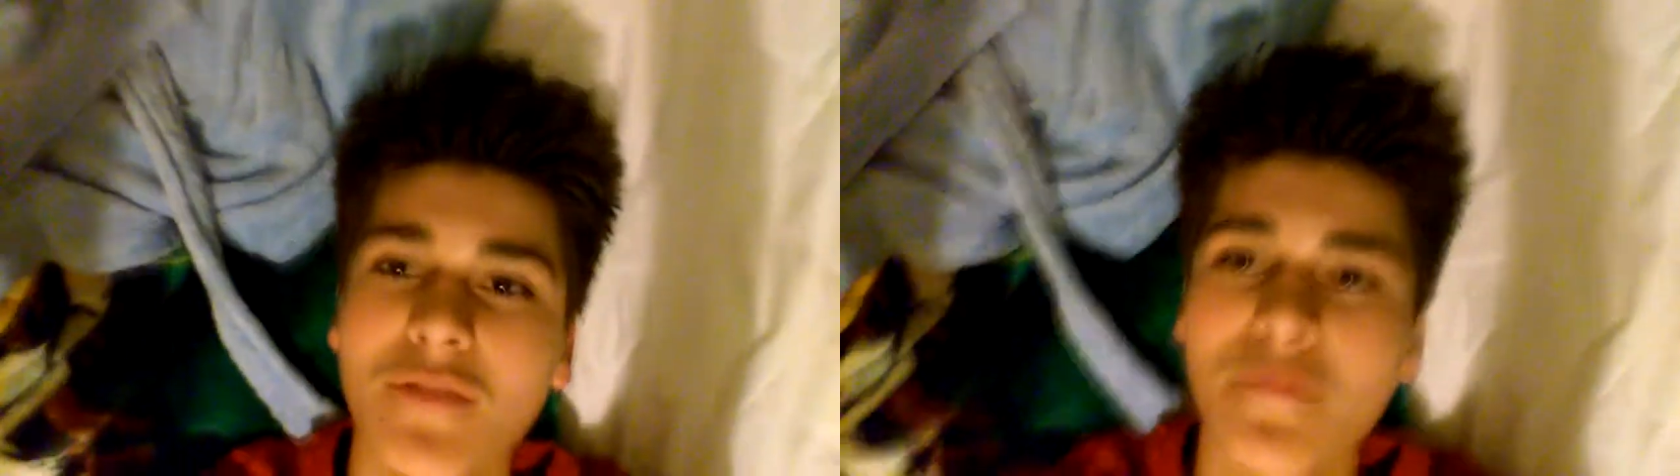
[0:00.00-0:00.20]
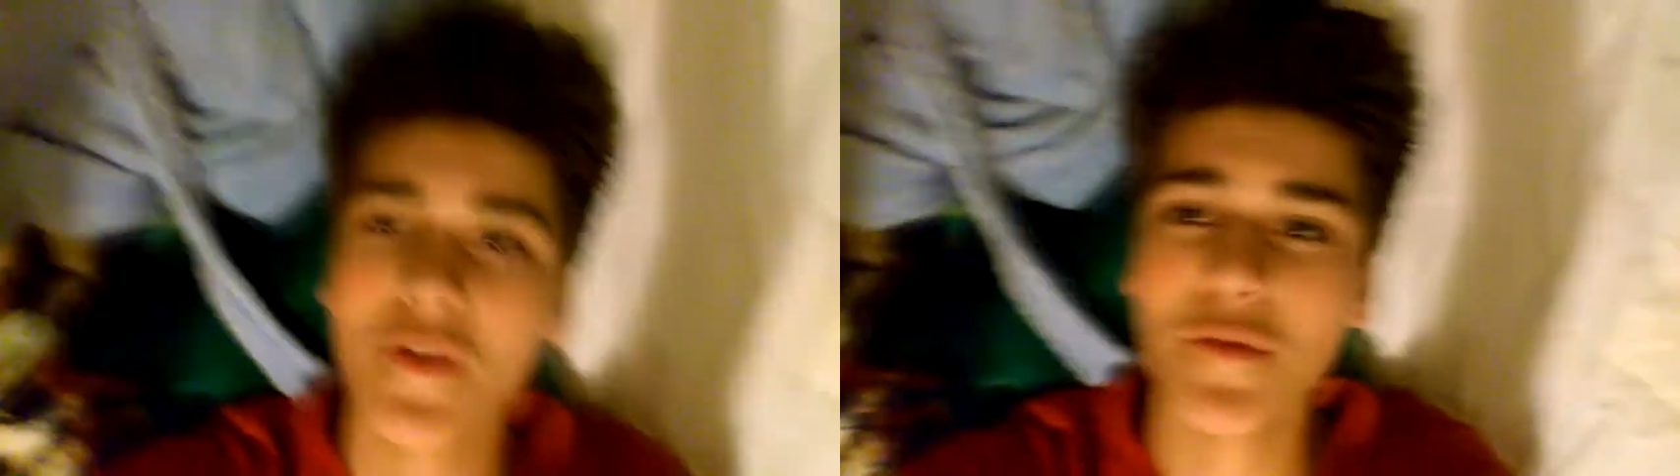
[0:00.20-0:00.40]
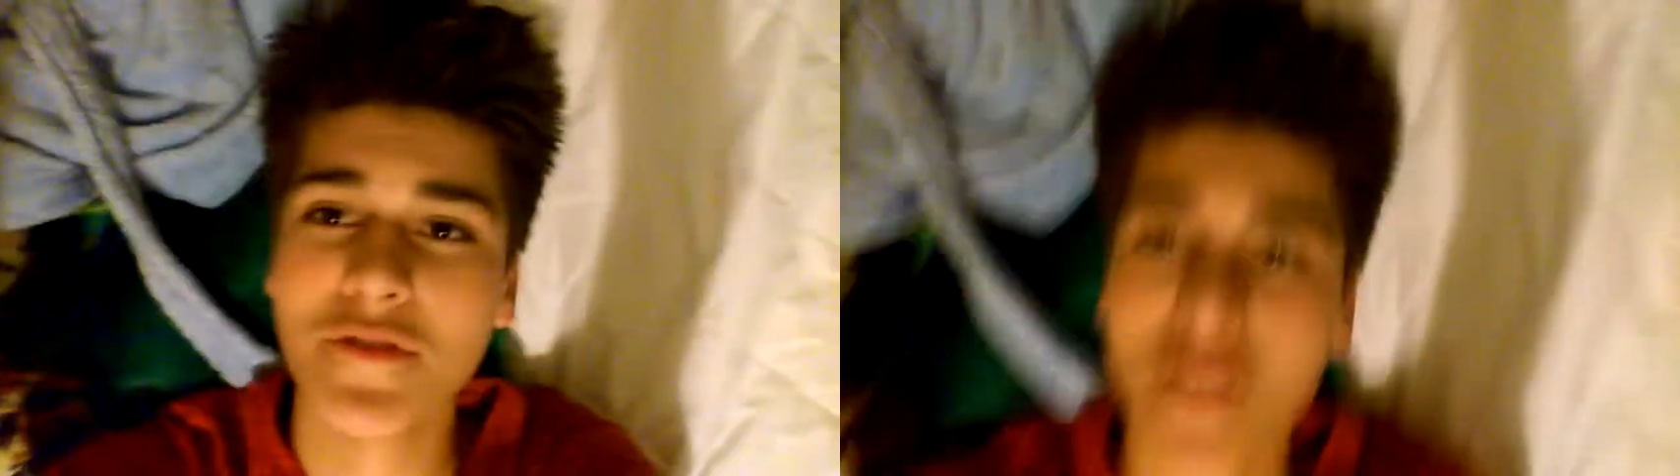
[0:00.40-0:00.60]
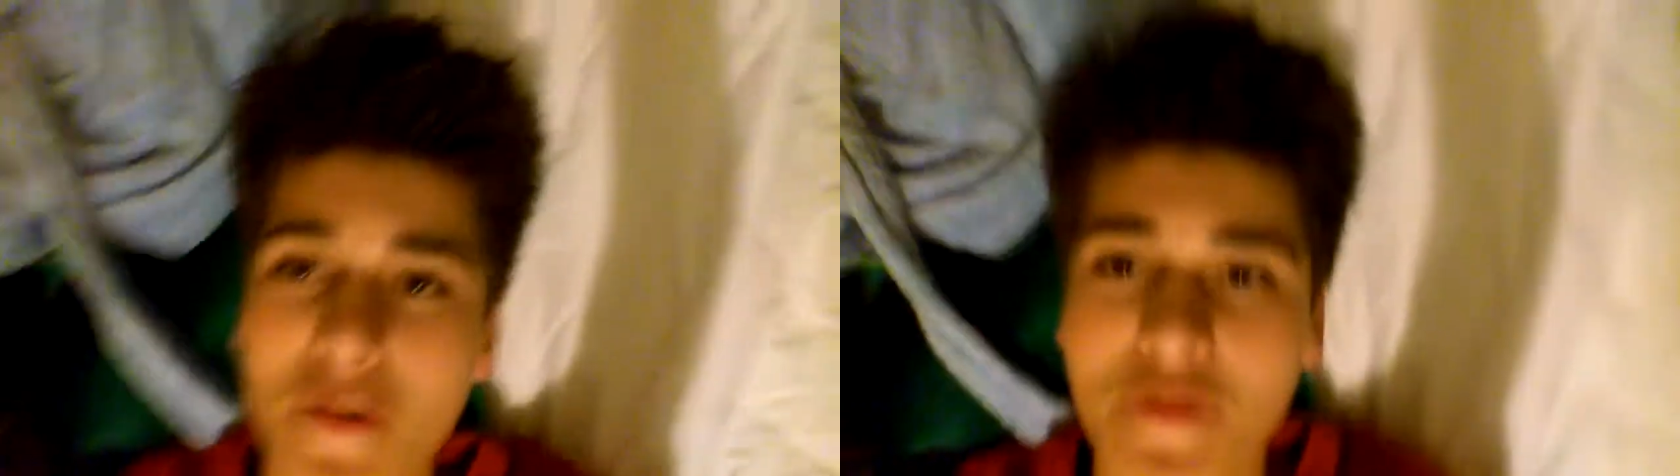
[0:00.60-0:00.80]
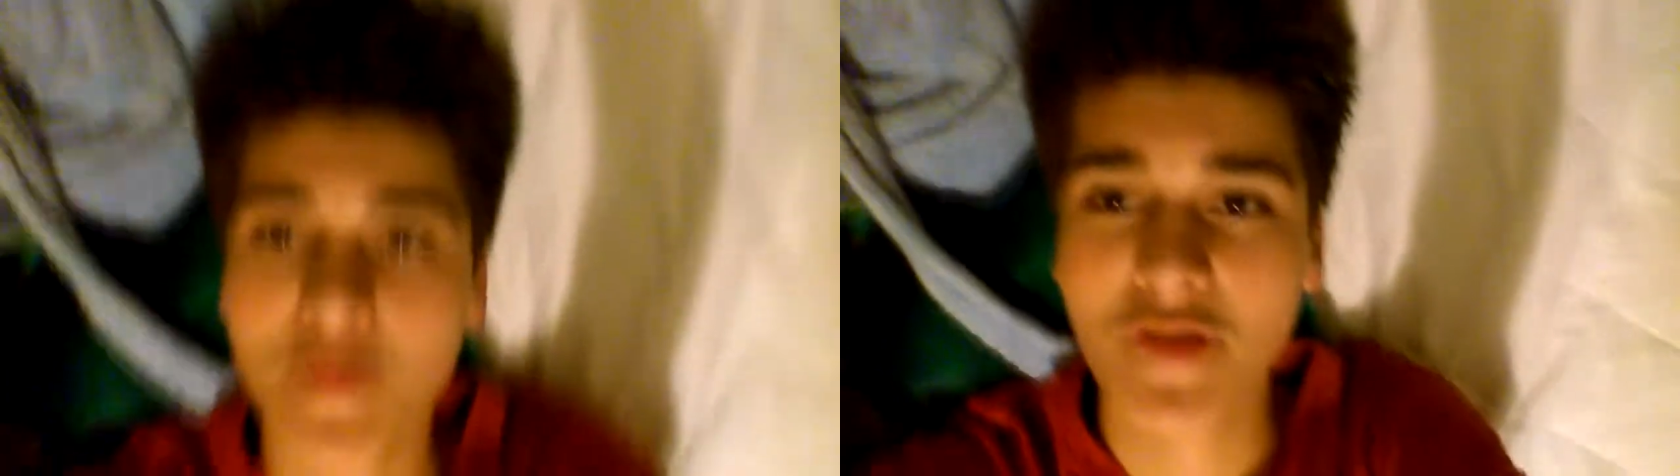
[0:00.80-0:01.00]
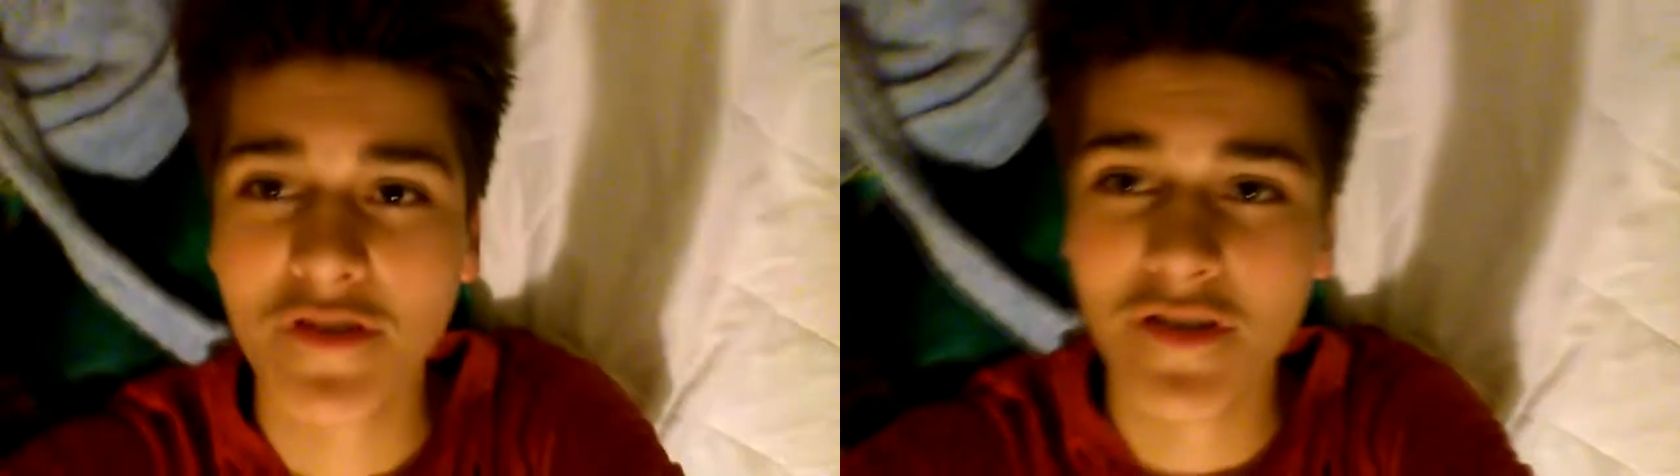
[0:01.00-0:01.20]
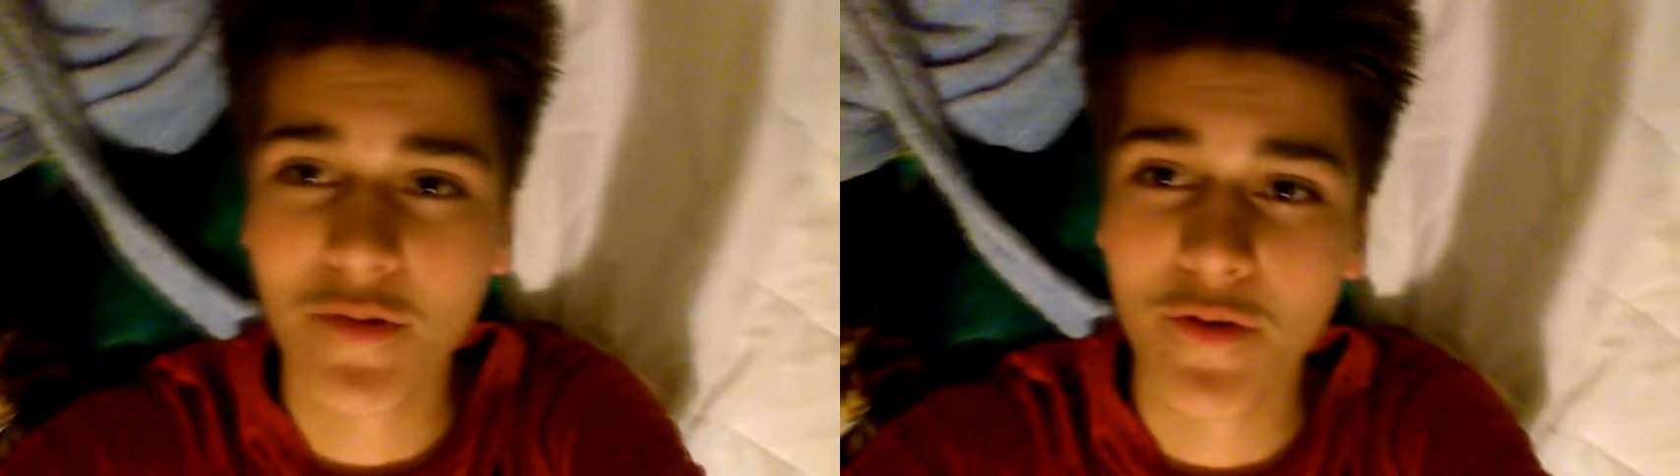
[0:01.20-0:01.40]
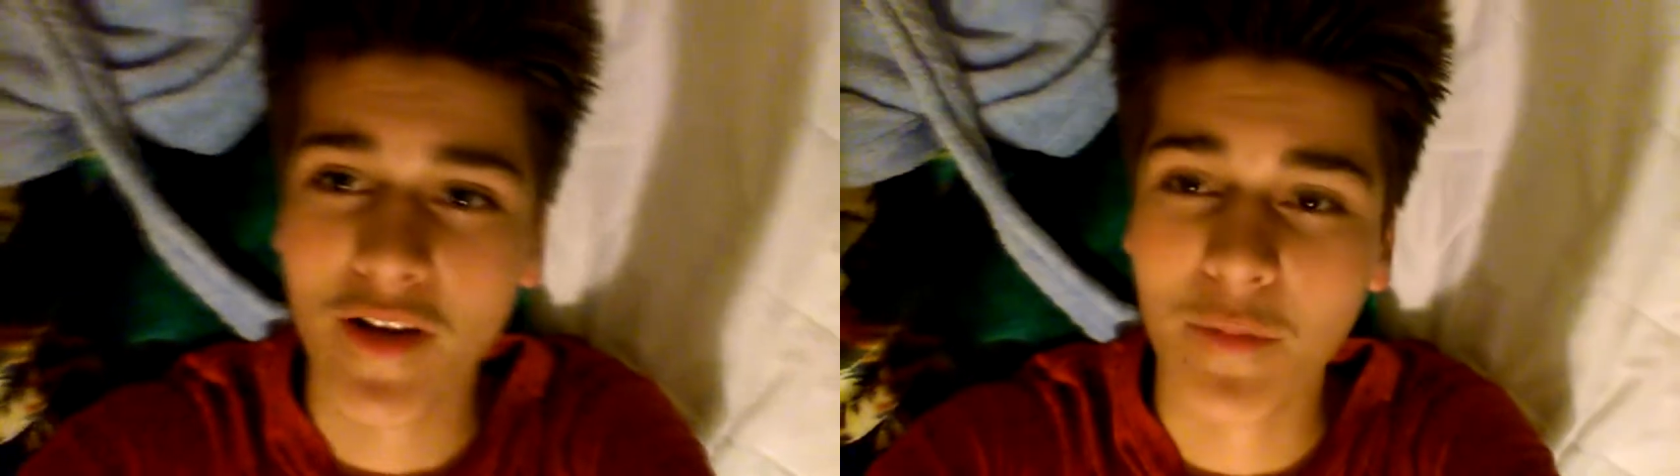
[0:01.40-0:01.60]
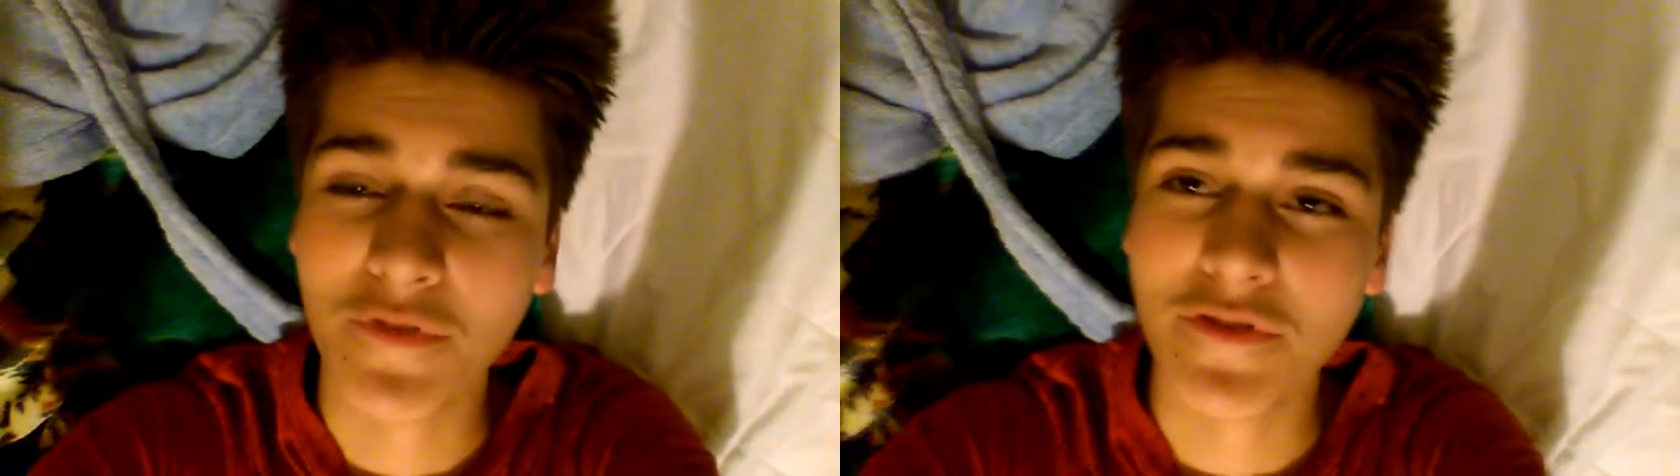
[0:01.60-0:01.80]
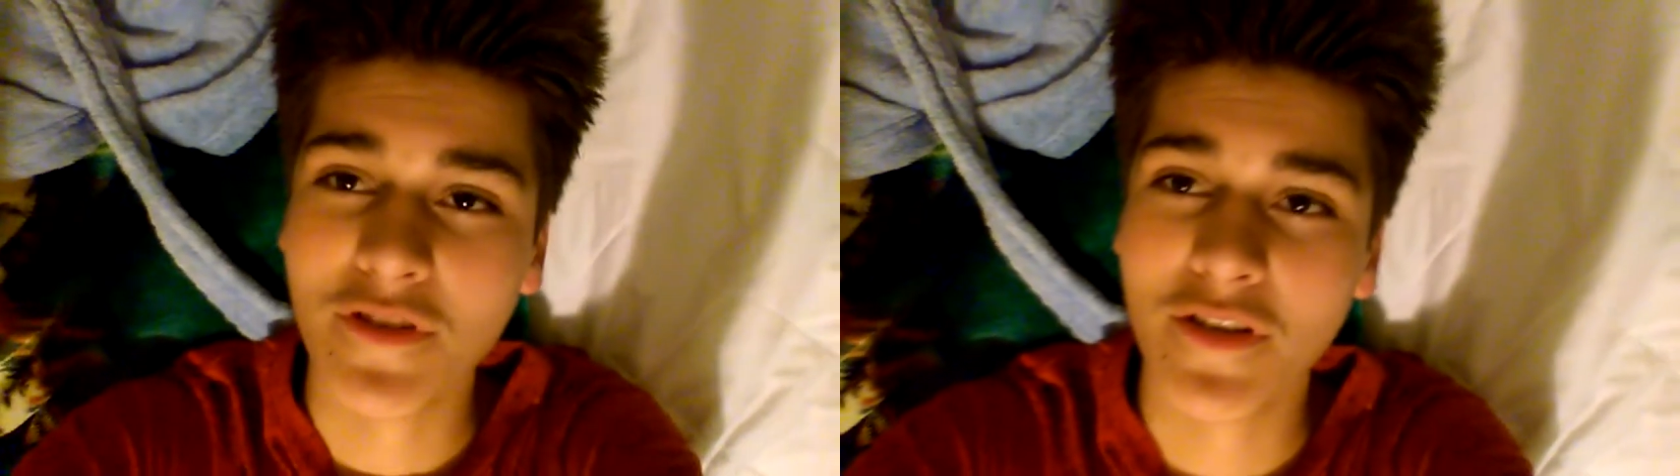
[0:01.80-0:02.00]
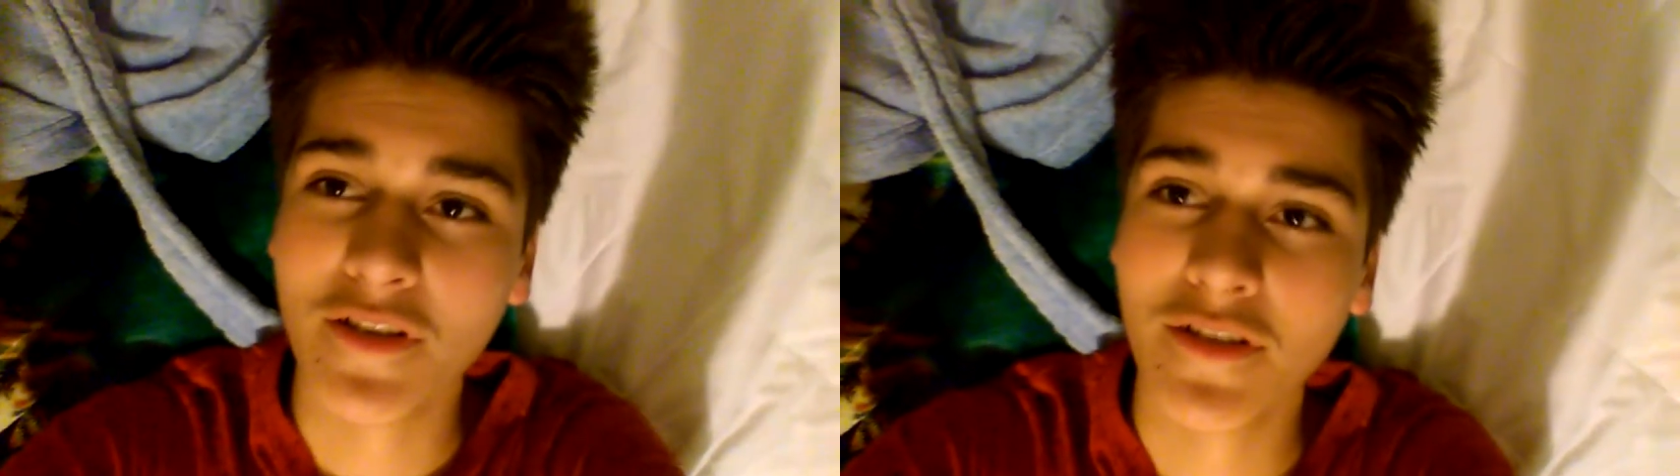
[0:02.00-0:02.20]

Very tired, especially what happened today.